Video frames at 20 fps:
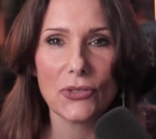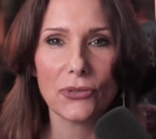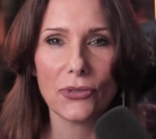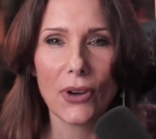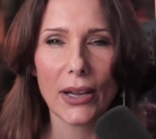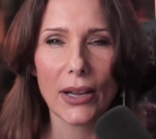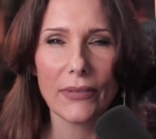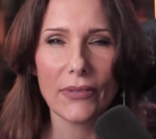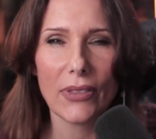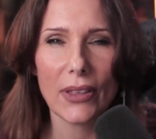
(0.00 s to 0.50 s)

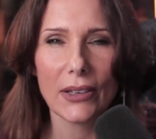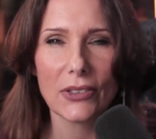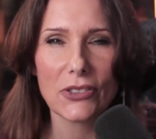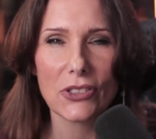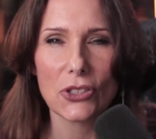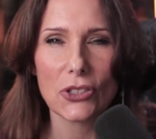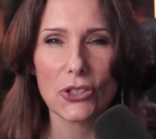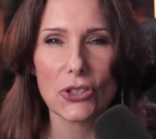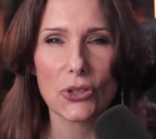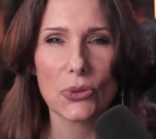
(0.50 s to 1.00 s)
five
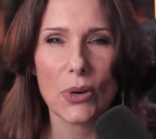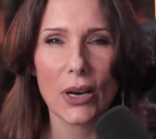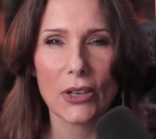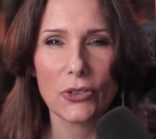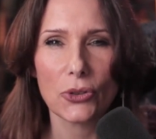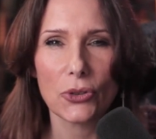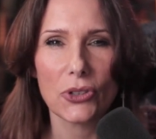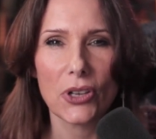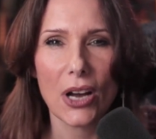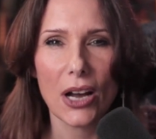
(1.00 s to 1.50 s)
thousand two
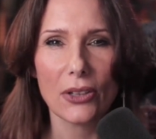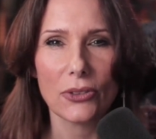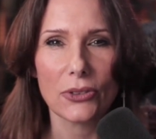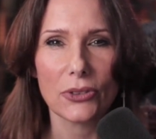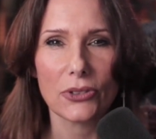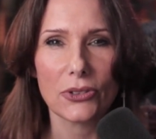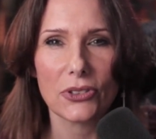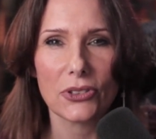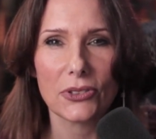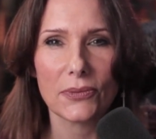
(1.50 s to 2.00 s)
hundred
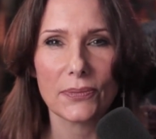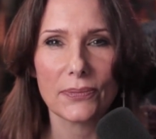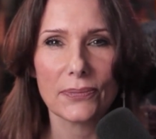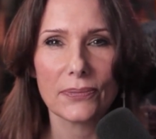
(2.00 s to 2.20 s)
dollars.